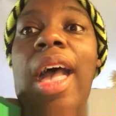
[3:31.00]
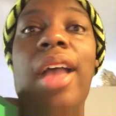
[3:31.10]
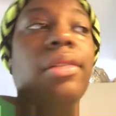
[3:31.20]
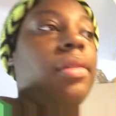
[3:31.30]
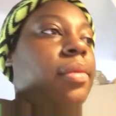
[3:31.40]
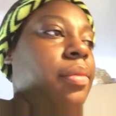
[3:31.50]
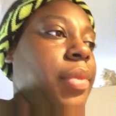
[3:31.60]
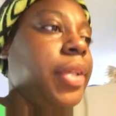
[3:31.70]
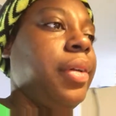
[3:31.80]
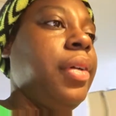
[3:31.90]
don't know.
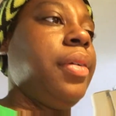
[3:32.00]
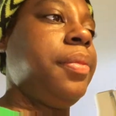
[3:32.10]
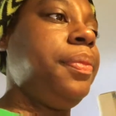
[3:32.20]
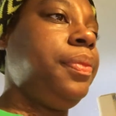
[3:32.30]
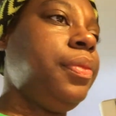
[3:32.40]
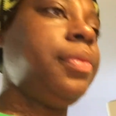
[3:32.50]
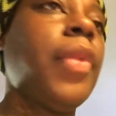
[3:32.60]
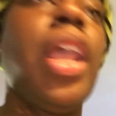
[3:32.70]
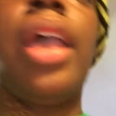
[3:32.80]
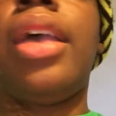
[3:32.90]
But
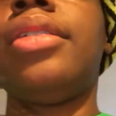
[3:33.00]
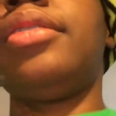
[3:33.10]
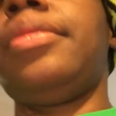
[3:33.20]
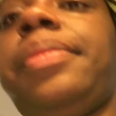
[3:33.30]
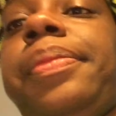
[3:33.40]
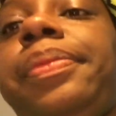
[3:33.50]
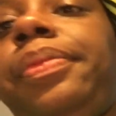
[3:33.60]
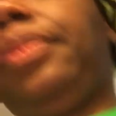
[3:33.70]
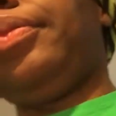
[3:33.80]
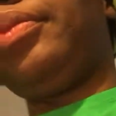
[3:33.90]
yes.
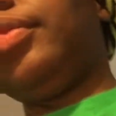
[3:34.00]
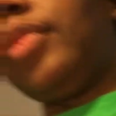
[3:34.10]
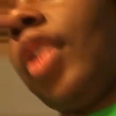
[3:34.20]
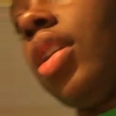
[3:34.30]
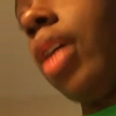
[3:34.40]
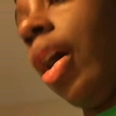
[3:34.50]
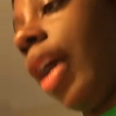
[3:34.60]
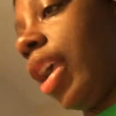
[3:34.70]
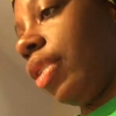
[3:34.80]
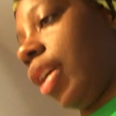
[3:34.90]

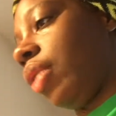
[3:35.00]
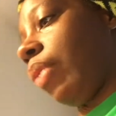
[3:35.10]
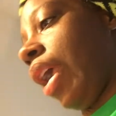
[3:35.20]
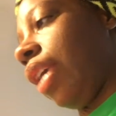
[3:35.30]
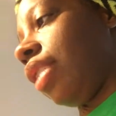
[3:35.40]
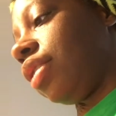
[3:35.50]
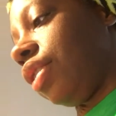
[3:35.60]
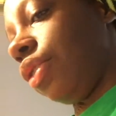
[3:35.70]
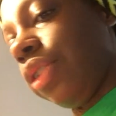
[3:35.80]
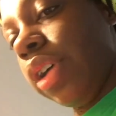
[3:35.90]
Okay, you gotta wait. It's
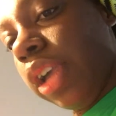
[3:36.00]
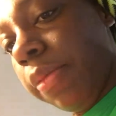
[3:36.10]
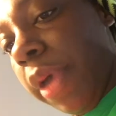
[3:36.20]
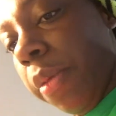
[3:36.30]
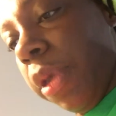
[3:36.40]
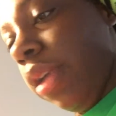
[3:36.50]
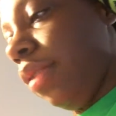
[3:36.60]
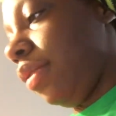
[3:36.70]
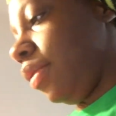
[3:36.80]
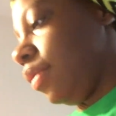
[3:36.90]
still cooking, baby.
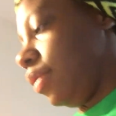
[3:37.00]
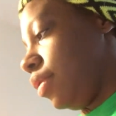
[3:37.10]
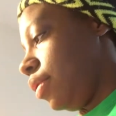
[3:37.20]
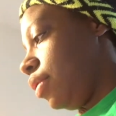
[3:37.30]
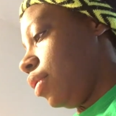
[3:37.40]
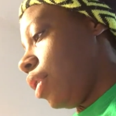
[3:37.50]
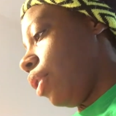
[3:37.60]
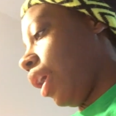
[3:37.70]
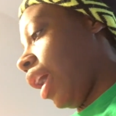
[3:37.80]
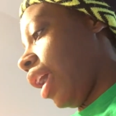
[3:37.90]

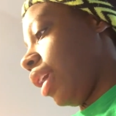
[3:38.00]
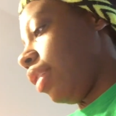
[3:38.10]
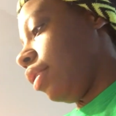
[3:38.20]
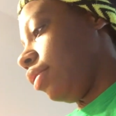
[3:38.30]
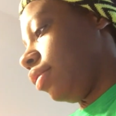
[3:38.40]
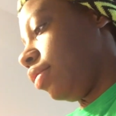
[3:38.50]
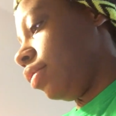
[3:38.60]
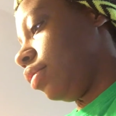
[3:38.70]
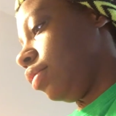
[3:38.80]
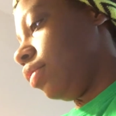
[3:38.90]
Okay.
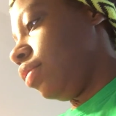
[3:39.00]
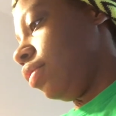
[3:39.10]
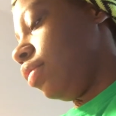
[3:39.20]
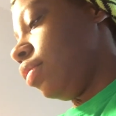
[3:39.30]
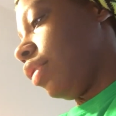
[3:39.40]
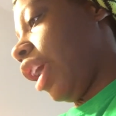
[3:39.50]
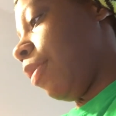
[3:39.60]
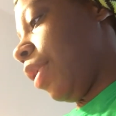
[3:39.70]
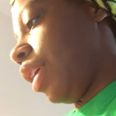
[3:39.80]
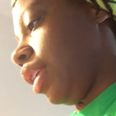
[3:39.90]
Okay,
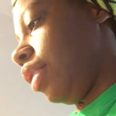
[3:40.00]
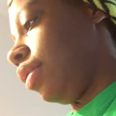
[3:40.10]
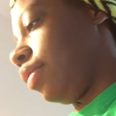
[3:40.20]
buddy.